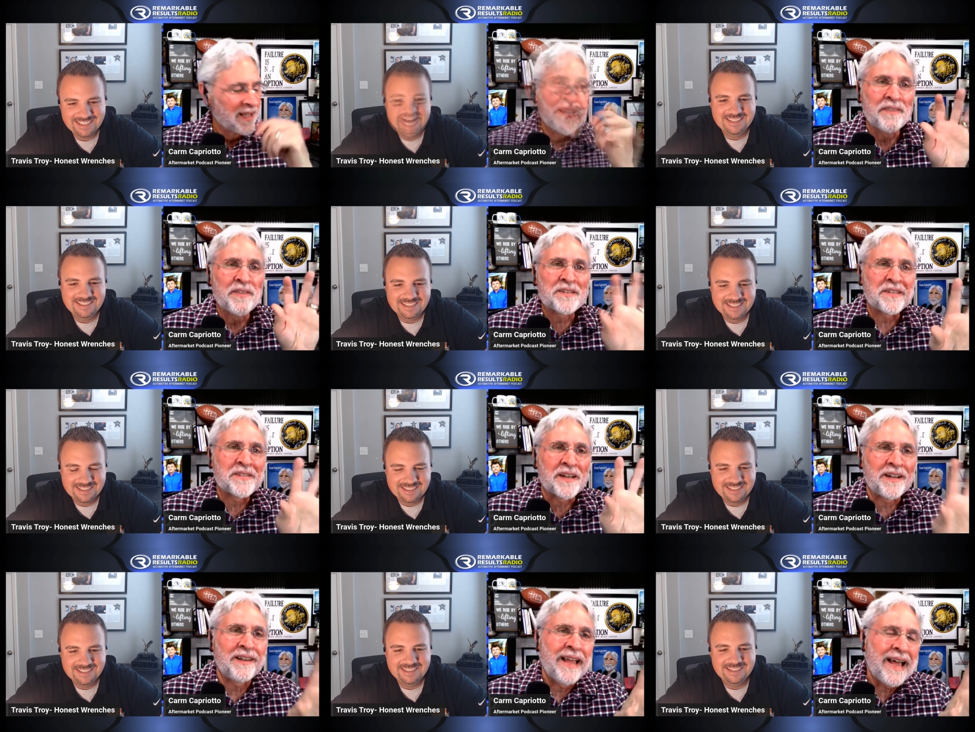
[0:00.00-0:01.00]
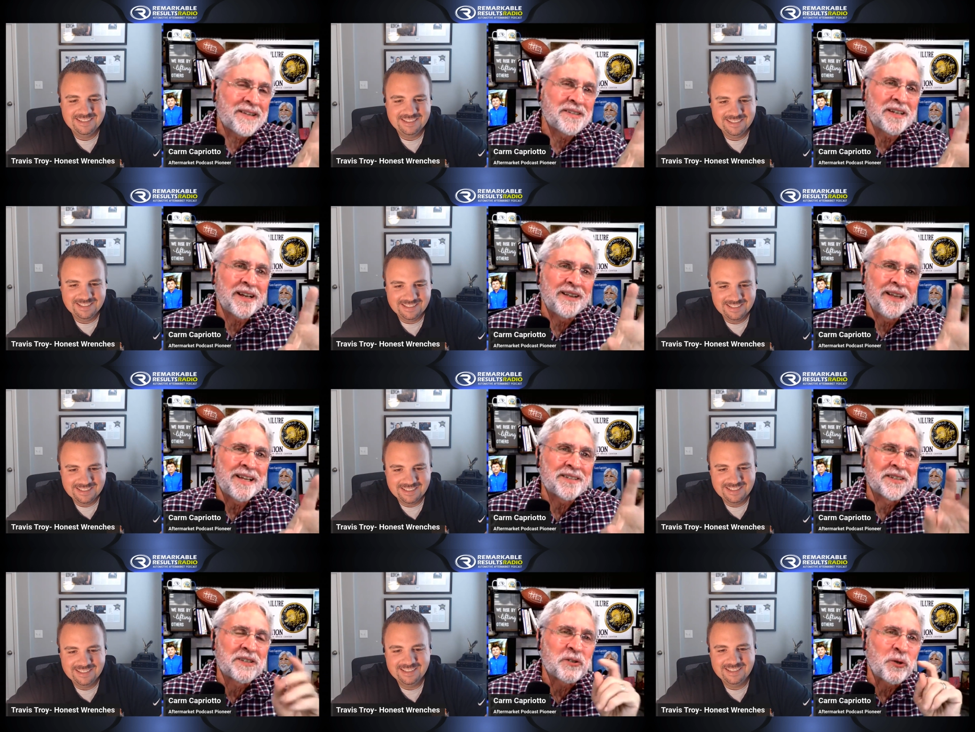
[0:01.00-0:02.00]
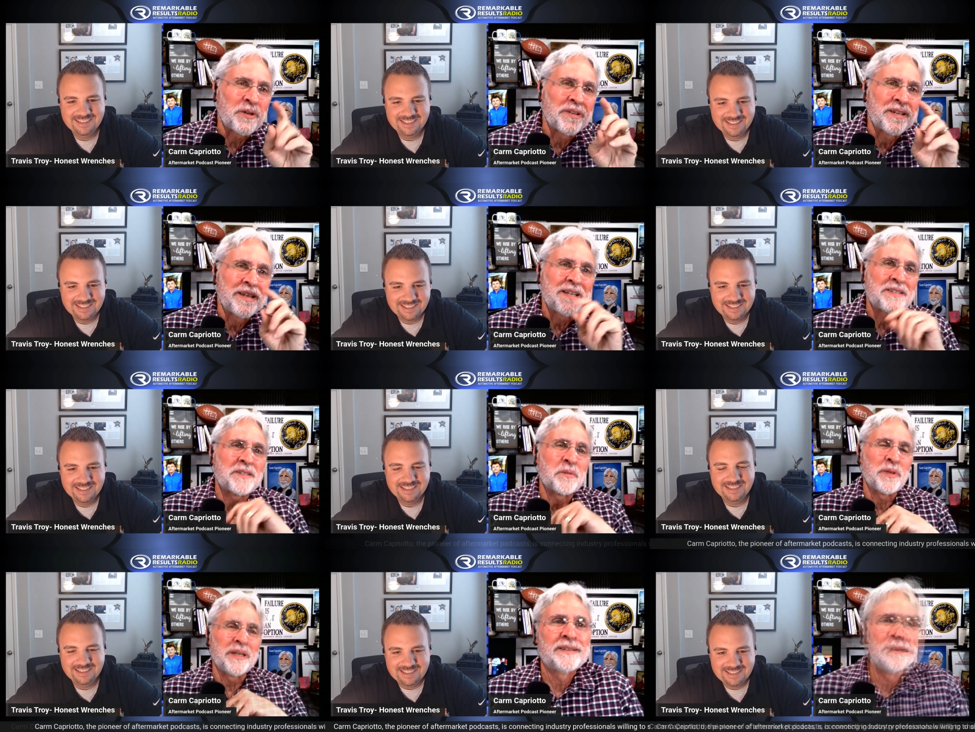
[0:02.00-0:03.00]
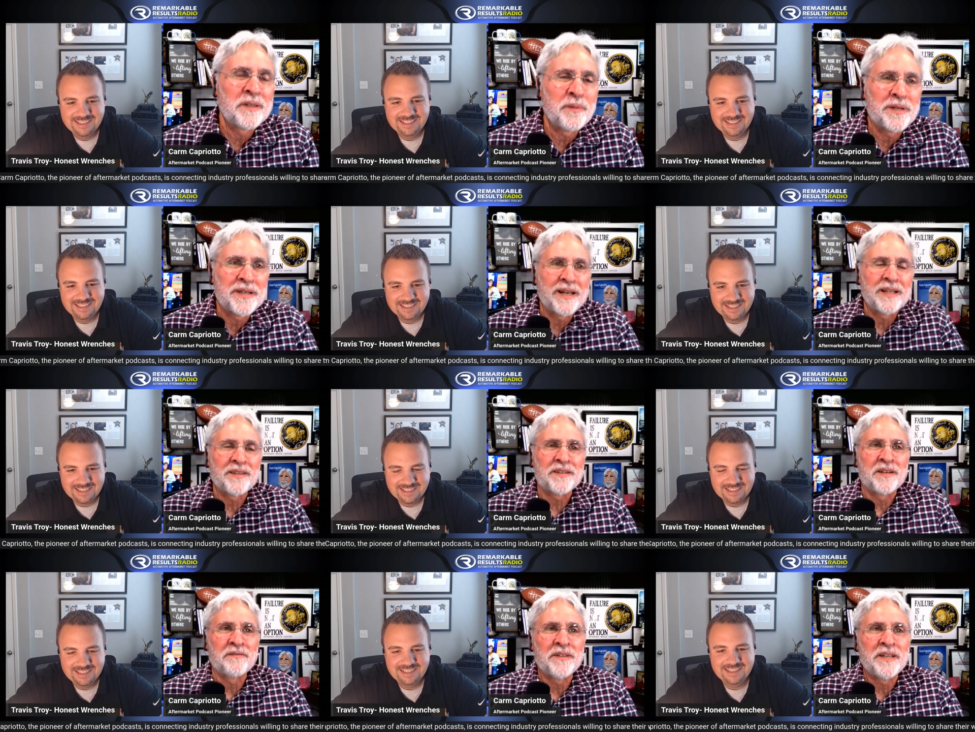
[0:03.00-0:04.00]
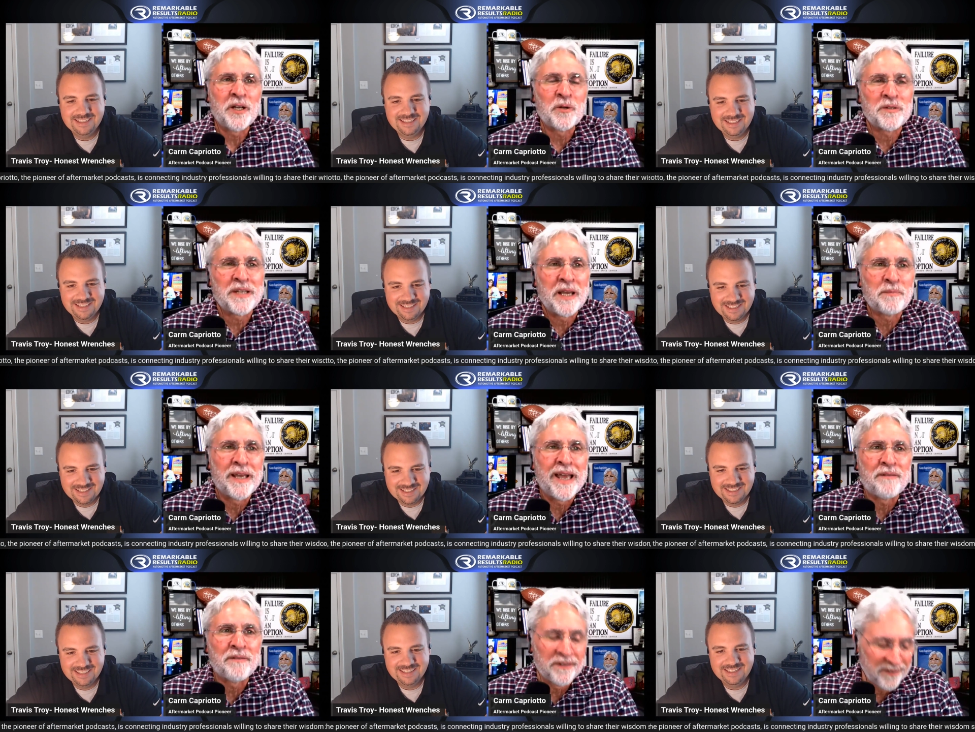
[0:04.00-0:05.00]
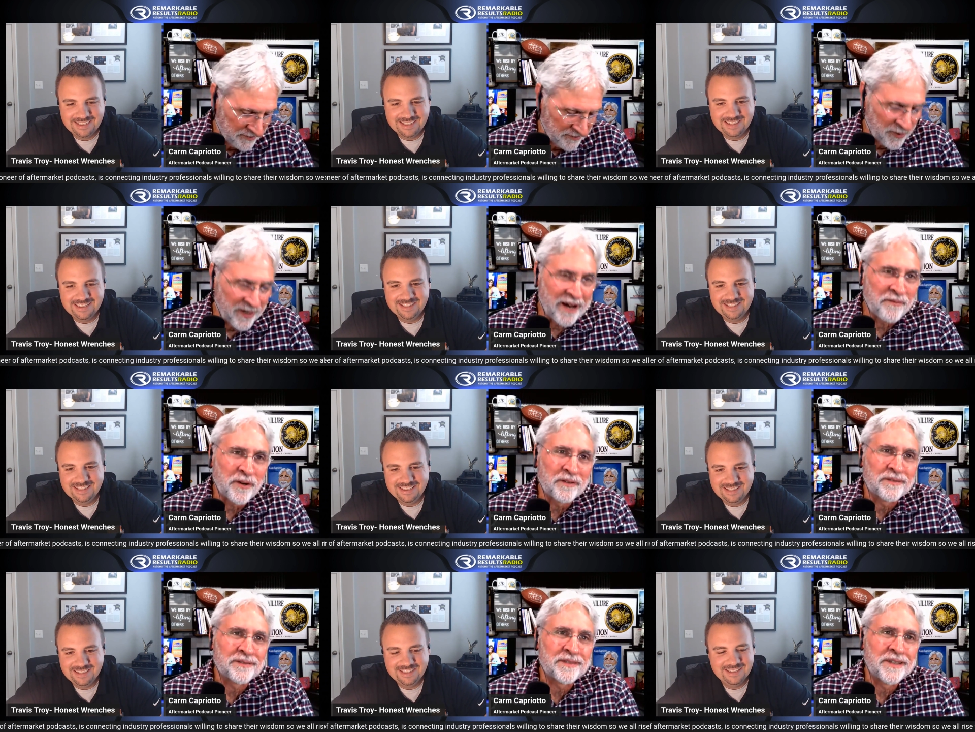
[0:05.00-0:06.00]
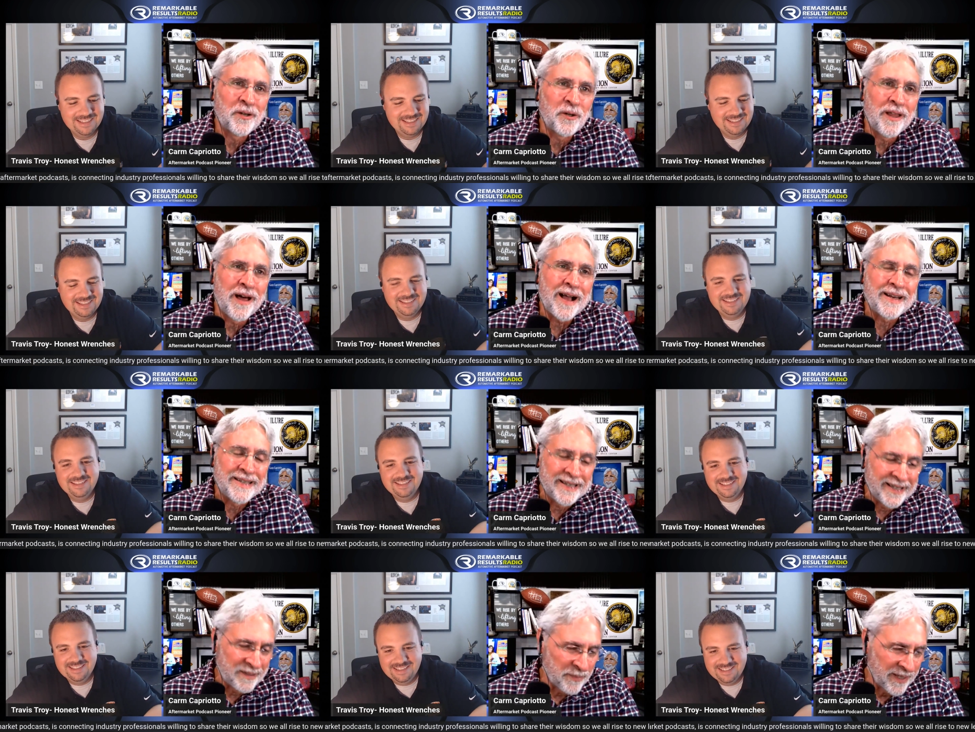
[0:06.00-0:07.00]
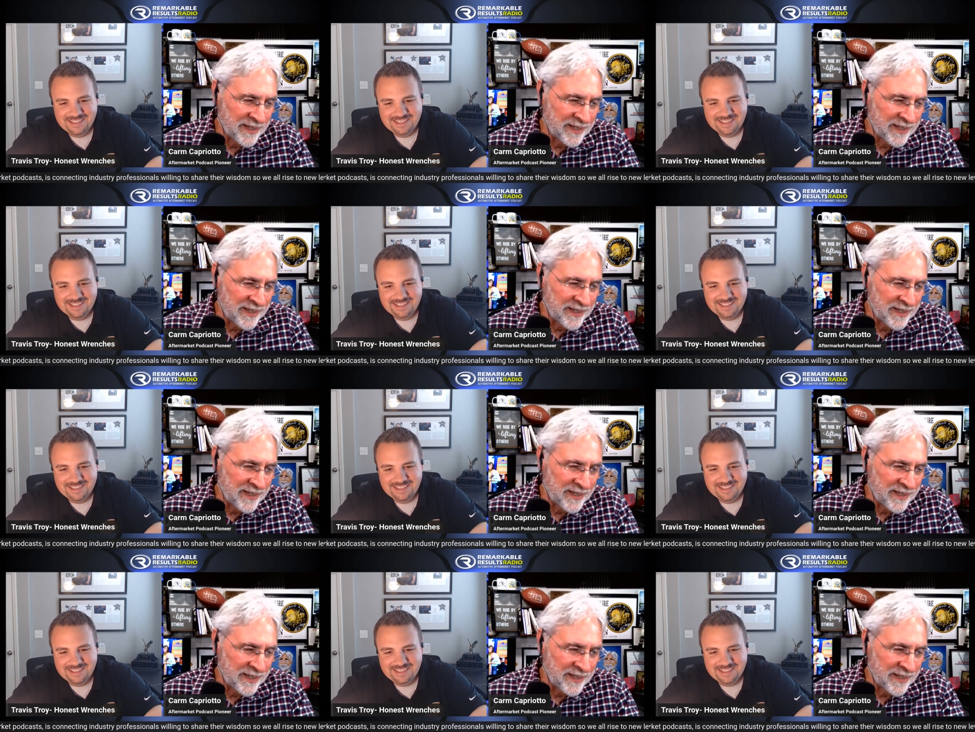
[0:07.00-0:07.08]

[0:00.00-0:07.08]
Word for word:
Speaker 1: this is a classic, classic story that needs to be somebody's got to get this on videotape to have it forever, you know, locked in. But